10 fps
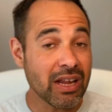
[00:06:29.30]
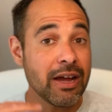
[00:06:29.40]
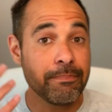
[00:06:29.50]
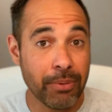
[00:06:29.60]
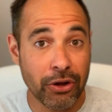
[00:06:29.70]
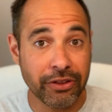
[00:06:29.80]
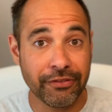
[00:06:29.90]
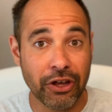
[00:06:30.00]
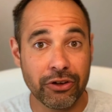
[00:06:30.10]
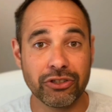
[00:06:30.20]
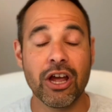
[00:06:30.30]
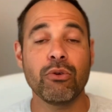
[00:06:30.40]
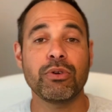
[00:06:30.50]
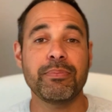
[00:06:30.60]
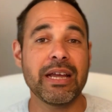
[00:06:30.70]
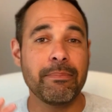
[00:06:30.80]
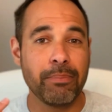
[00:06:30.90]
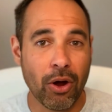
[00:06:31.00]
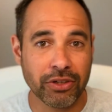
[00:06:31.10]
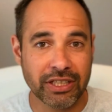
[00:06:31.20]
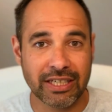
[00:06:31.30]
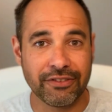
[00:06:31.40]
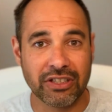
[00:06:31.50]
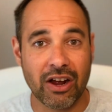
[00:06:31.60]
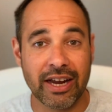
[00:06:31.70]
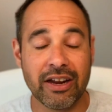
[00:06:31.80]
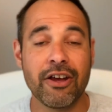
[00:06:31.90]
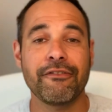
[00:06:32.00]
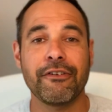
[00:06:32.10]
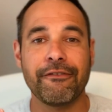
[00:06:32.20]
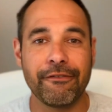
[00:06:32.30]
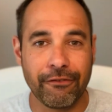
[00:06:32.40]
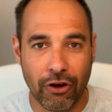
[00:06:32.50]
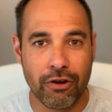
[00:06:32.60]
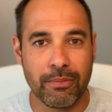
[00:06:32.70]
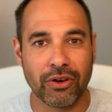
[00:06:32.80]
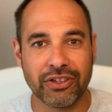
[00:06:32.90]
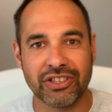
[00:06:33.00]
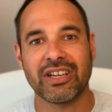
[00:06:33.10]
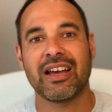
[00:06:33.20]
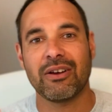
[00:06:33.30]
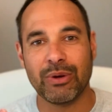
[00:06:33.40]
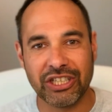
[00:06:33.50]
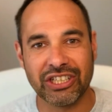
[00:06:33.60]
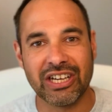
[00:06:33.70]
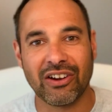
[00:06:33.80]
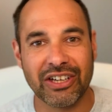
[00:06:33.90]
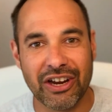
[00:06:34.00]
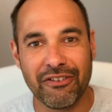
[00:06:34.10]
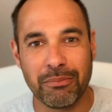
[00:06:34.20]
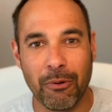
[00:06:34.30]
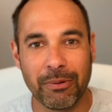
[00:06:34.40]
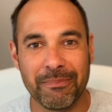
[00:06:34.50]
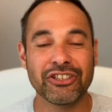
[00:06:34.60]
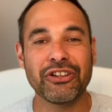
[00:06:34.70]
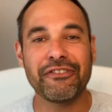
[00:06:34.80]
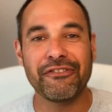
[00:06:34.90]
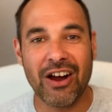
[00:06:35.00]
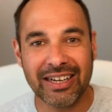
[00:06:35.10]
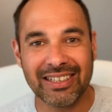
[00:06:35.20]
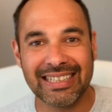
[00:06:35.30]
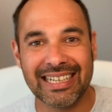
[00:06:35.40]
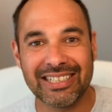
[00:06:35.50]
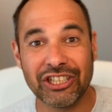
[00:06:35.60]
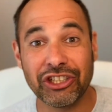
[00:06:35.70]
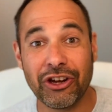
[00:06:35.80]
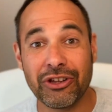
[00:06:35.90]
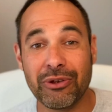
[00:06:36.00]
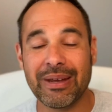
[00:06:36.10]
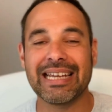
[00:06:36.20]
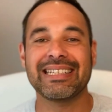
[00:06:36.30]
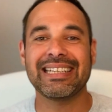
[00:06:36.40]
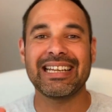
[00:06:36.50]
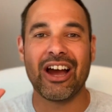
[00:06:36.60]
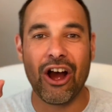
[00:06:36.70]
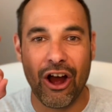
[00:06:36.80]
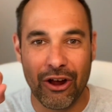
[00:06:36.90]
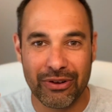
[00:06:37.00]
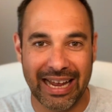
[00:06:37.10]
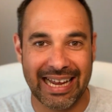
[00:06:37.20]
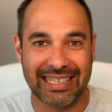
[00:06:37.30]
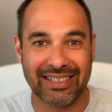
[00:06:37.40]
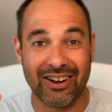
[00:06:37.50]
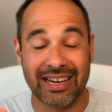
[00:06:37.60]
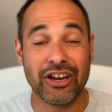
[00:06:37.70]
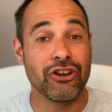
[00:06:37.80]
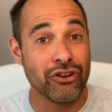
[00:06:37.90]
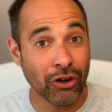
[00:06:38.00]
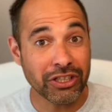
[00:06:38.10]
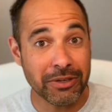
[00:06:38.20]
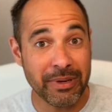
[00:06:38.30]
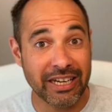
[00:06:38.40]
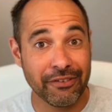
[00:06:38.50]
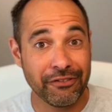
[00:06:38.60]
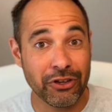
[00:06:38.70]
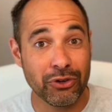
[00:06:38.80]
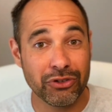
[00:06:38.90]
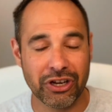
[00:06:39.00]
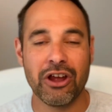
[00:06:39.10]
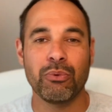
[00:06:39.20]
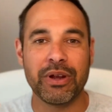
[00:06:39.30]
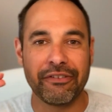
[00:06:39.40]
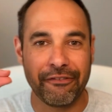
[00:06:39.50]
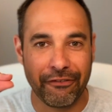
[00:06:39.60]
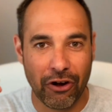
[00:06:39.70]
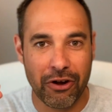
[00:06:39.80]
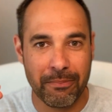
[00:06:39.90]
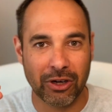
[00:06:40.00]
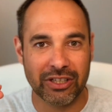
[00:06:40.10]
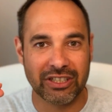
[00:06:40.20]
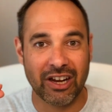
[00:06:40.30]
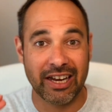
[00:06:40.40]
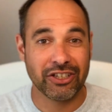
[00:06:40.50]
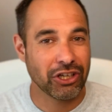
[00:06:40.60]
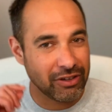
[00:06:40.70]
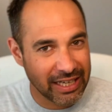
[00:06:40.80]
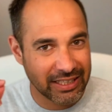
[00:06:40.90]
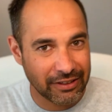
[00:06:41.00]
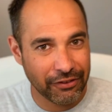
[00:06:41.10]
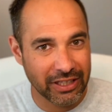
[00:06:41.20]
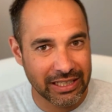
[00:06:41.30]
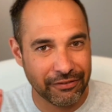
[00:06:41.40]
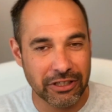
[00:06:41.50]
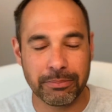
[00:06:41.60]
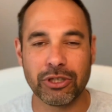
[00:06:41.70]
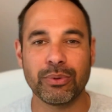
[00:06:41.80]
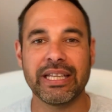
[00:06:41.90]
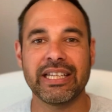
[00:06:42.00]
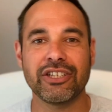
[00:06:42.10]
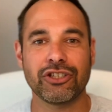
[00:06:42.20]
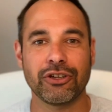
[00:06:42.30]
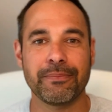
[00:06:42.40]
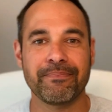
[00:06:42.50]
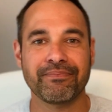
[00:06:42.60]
And both of those would be a positive sign for Froment's, which is an ulnar nerve problem. So the final test to show you is the OK sign, not to be confused with Froment's sign. So listen for the difference between these two.